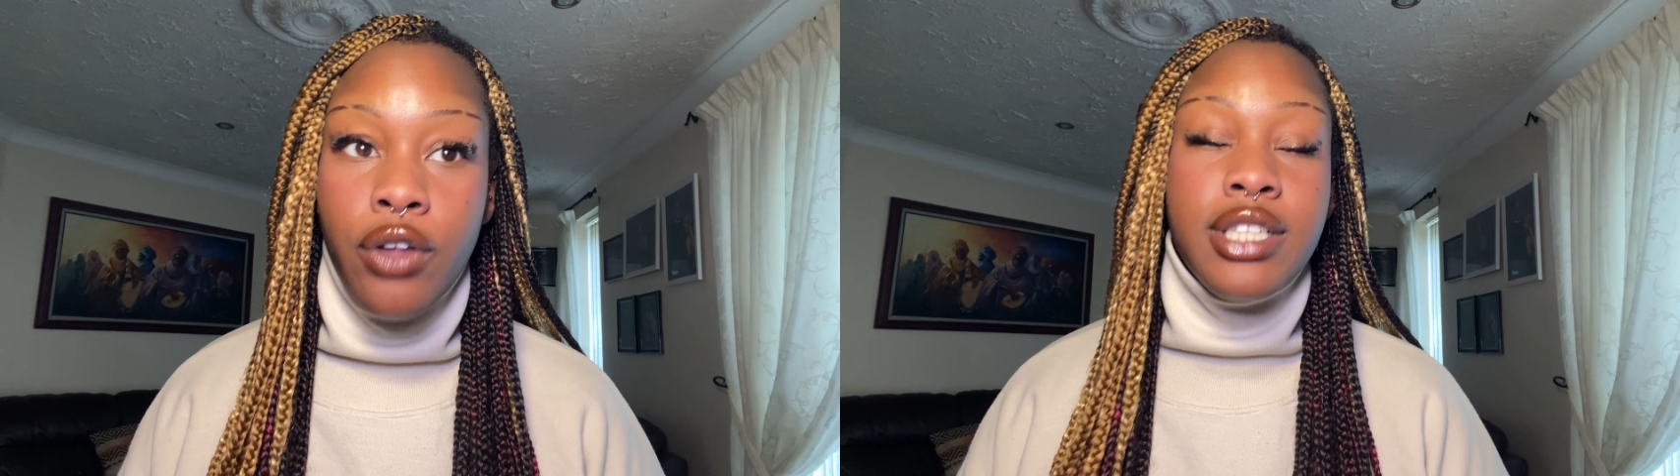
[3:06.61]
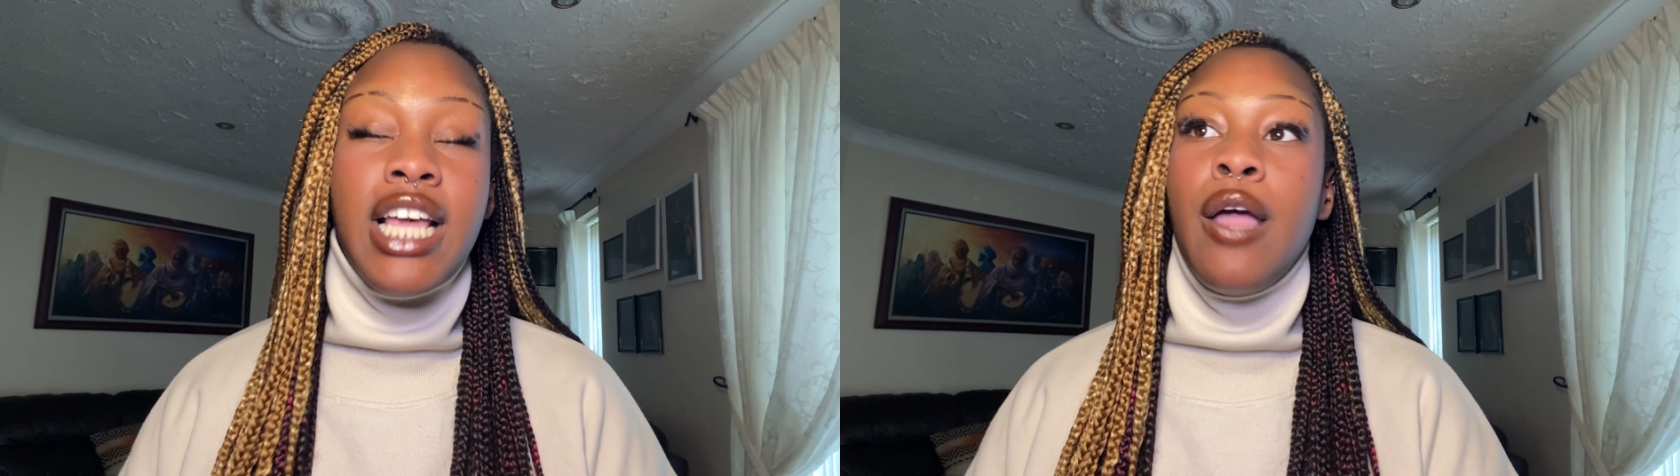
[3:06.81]

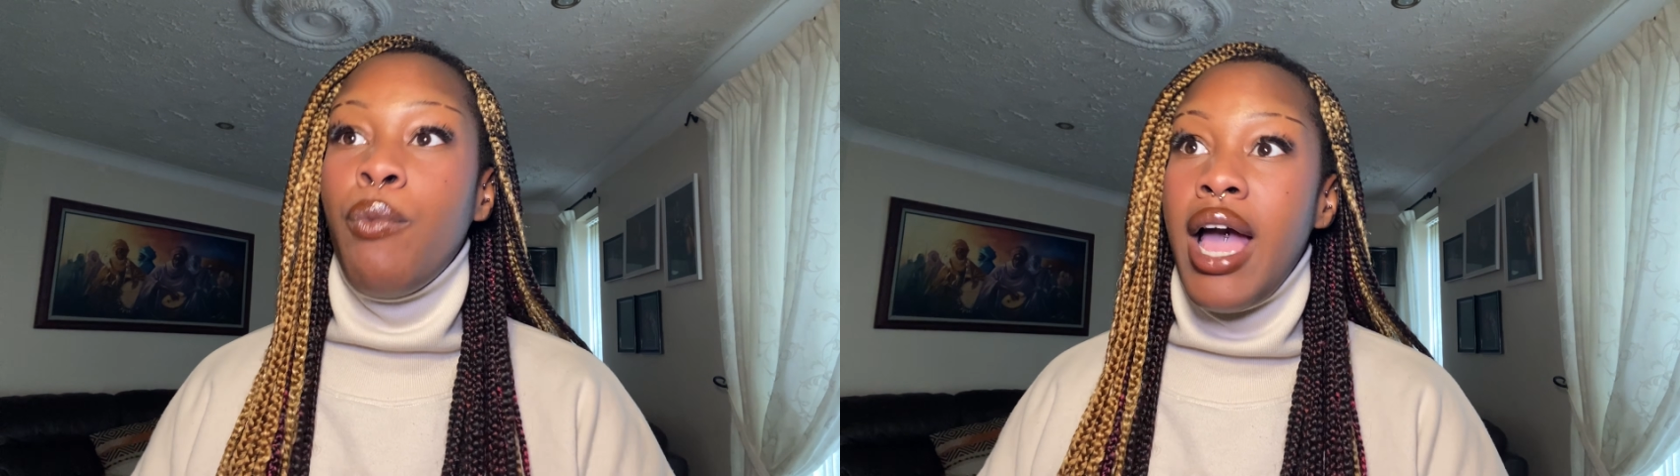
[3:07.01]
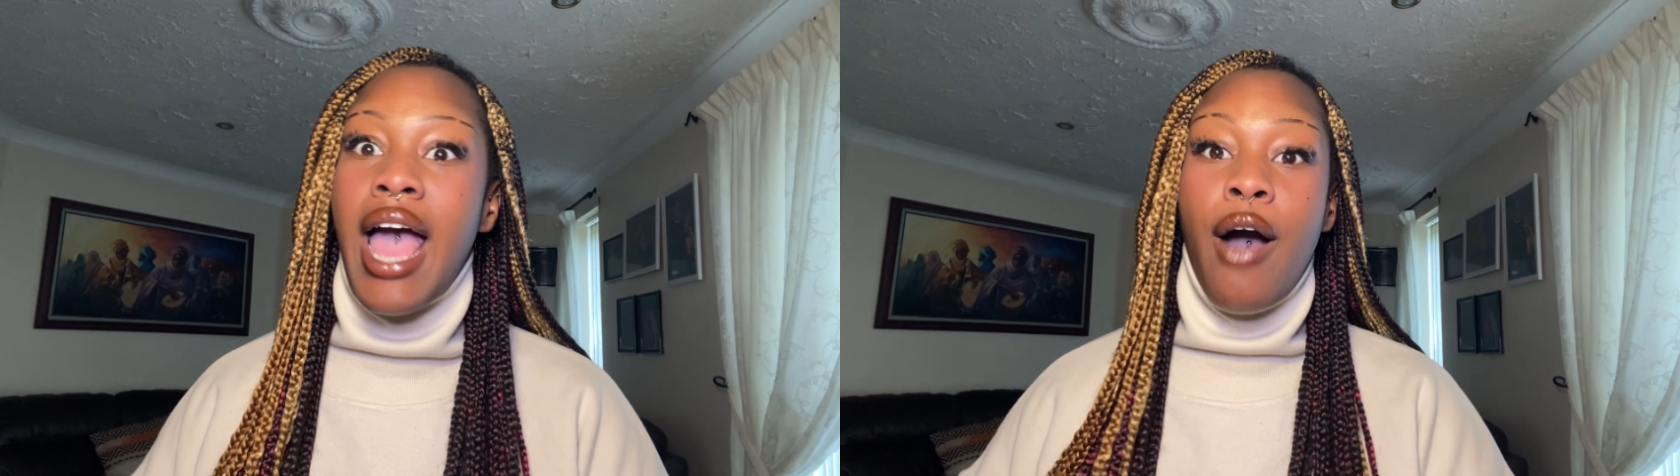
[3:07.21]
the same
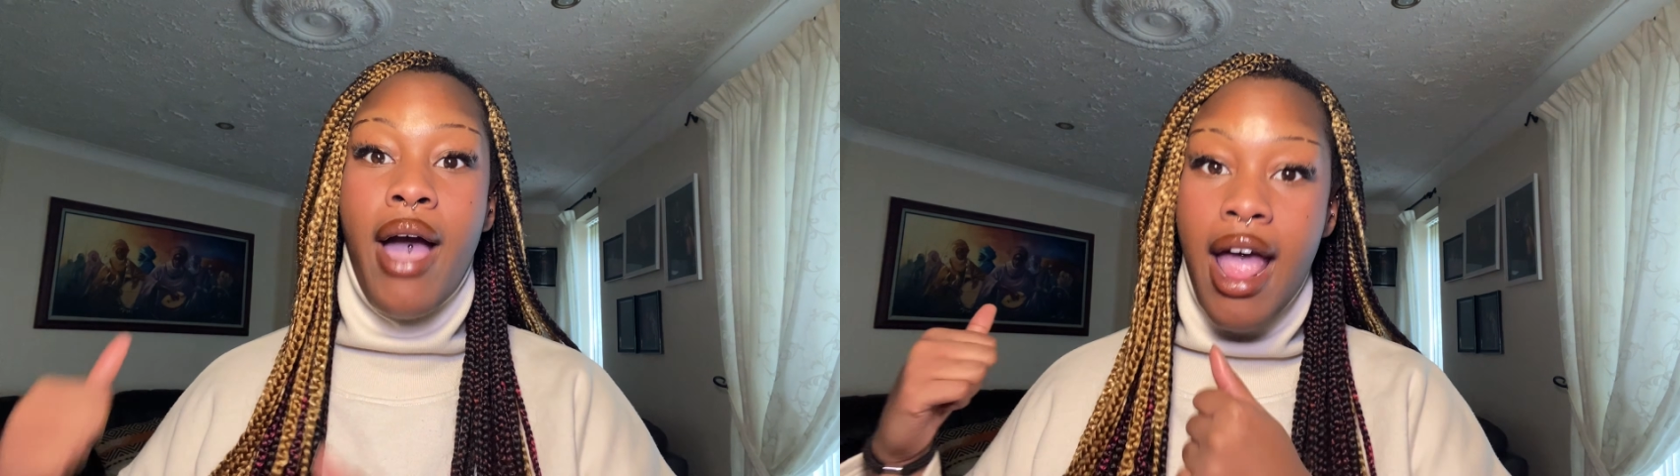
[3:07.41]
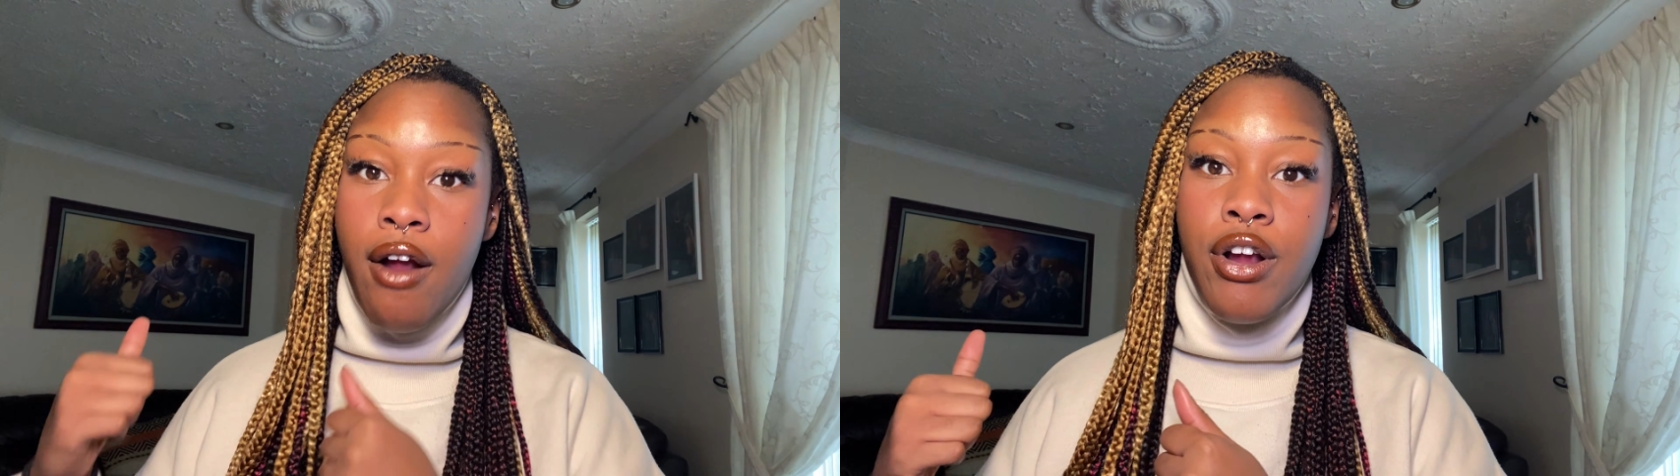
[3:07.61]
way how
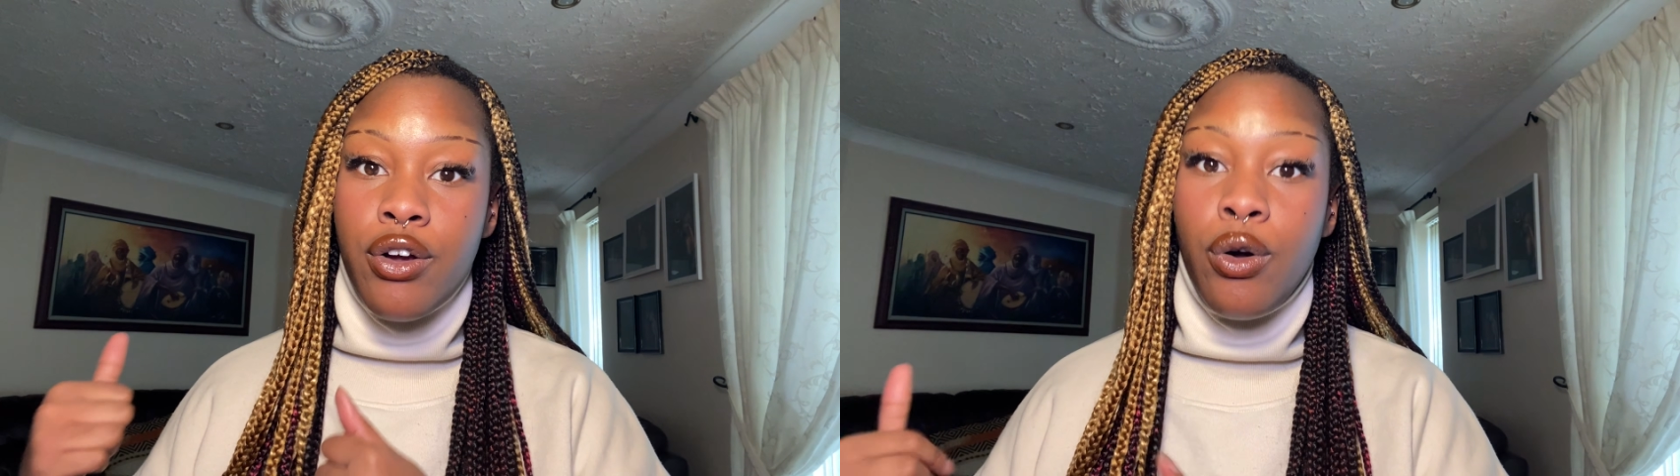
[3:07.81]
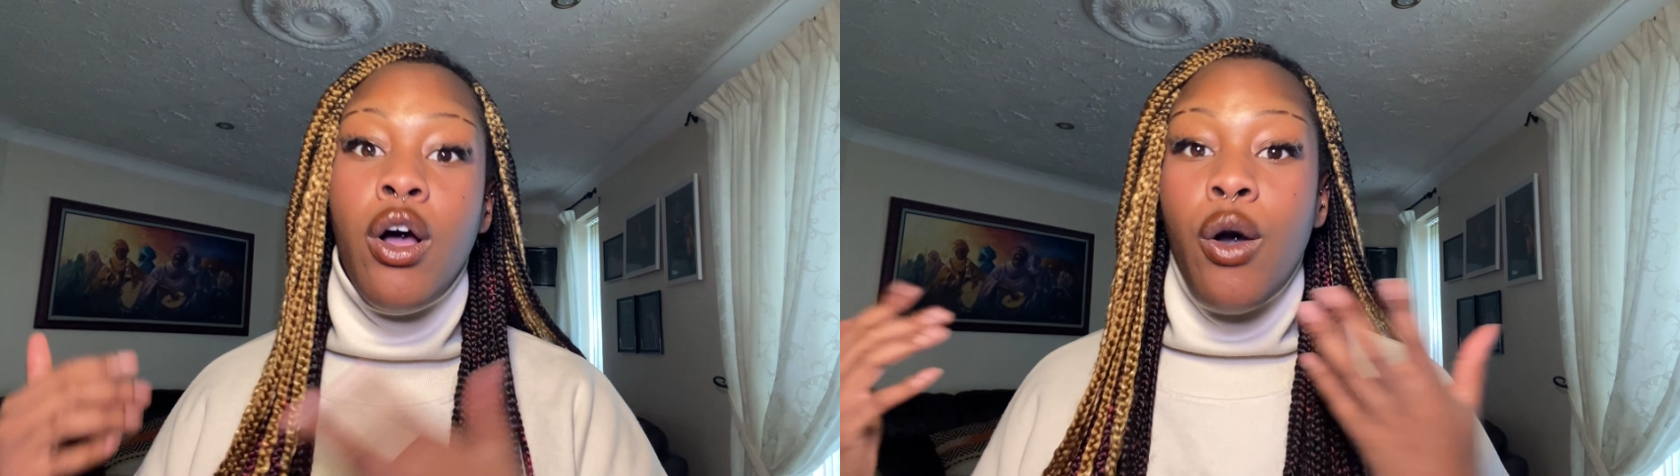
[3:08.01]
Ariel